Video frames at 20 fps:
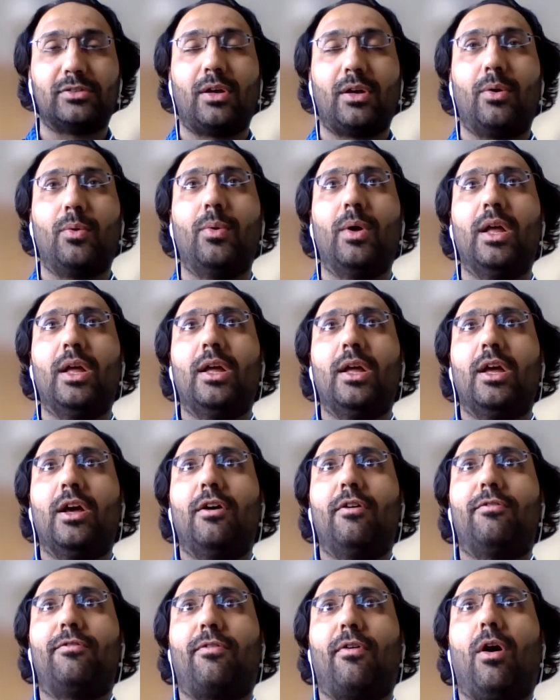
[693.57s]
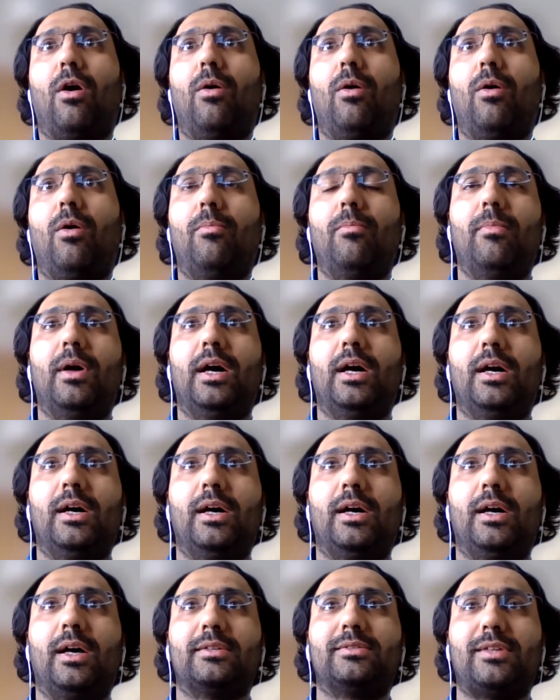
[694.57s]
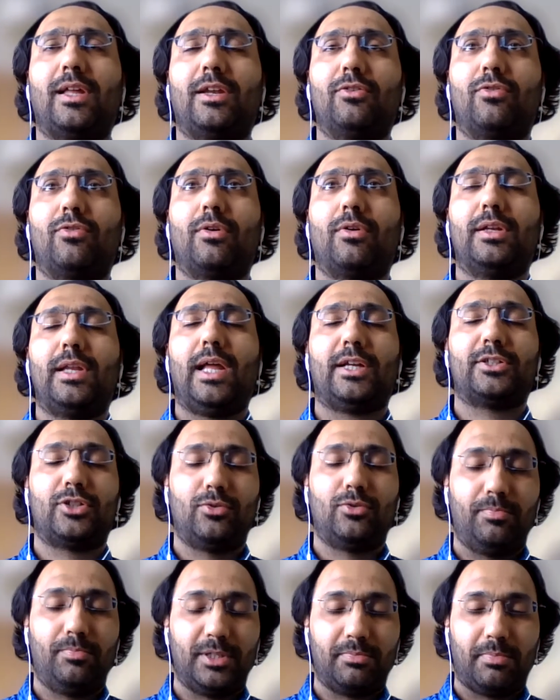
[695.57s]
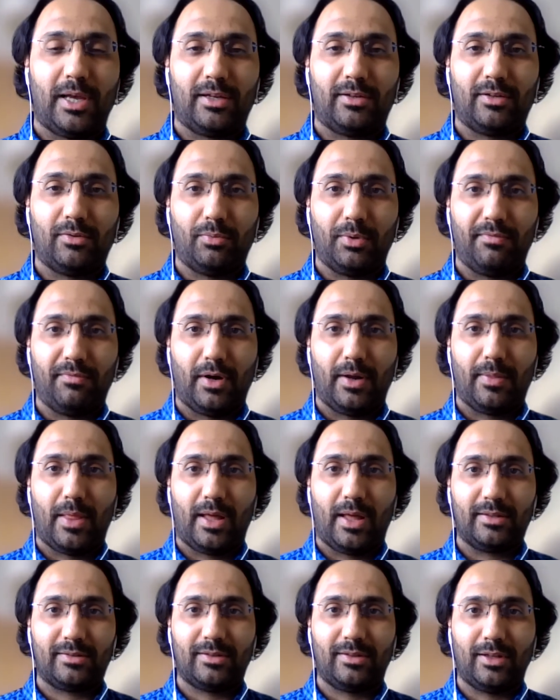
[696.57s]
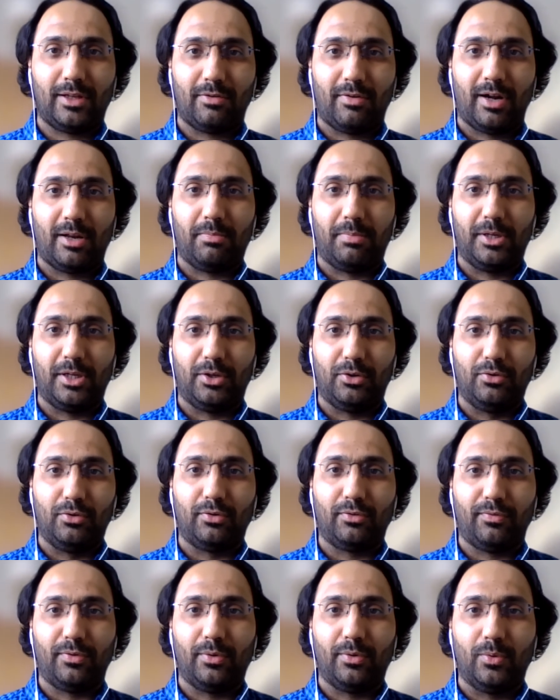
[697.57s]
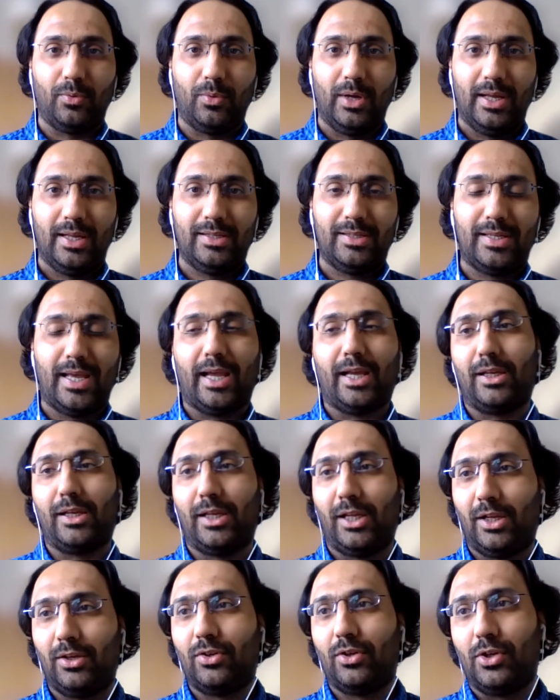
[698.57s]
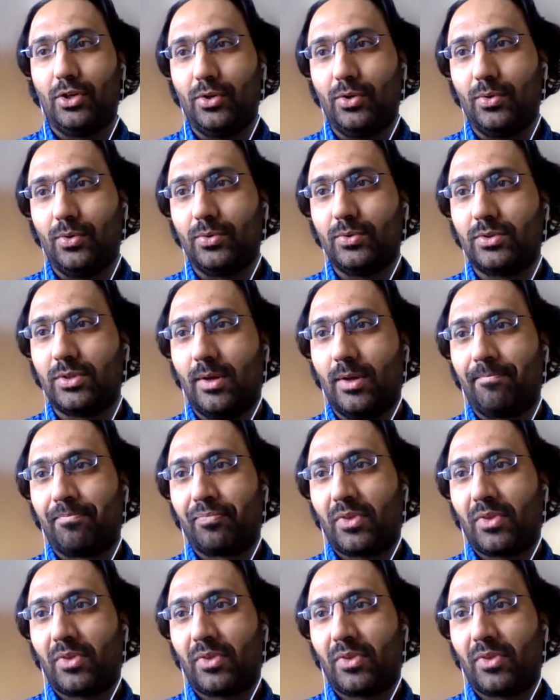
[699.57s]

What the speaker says: So from a central and national perspective, we find that's an incredibly useful technique to use